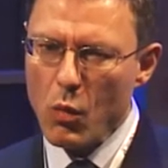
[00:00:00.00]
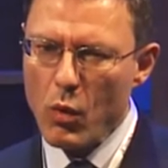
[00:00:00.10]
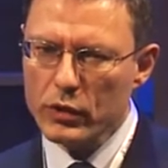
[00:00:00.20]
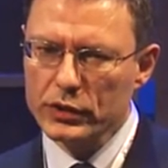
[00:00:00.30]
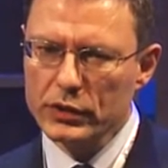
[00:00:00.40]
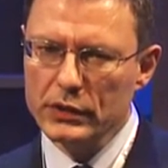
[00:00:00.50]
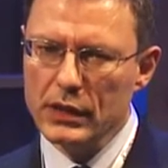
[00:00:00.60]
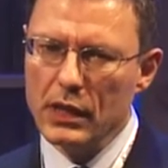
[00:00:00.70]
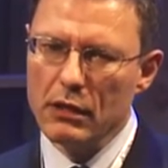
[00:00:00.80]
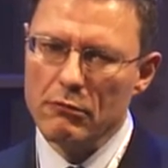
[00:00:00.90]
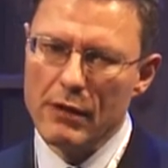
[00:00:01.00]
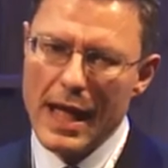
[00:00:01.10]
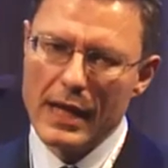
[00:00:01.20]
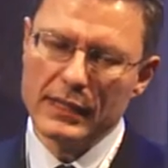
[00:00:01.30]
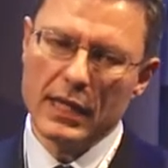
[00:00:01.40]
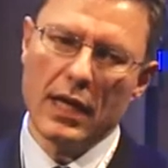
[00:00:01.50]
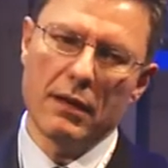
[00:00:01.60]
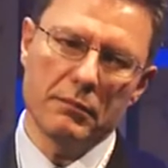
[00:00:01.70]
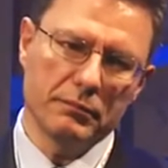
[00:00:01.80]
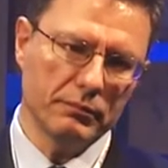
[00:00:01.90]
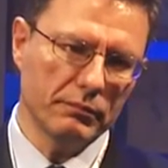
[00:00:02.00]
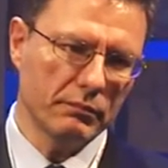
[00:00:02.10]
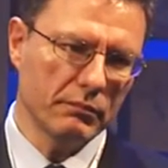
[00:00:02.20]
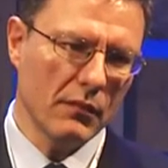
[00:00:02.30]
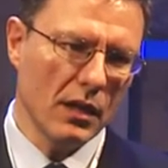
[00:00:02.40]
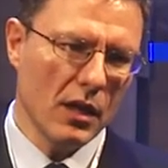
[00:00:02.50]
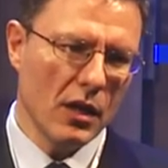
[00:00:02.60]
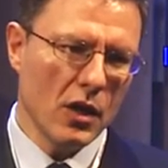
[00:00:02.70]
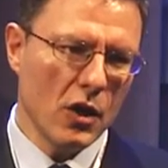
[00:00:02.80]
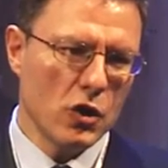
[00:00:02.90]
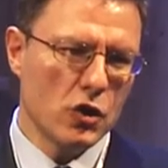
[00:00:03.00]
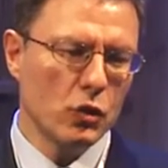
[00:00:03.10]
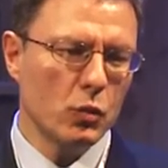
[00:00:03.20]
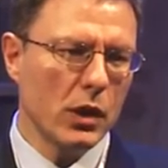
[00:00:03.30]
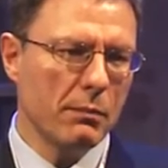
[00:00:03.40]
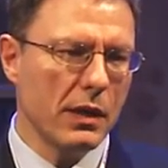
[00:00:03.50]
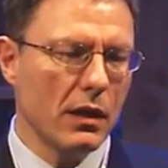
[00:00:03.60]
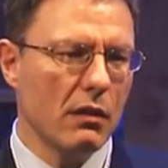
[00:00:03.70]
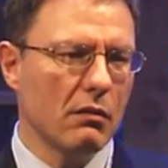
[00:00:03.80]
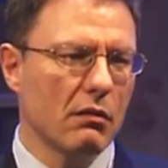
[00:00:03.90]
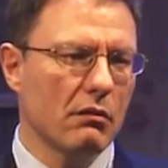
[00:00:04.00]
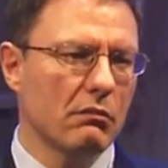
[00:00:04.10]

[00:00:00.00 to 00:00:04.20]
What's the reality here? Should we be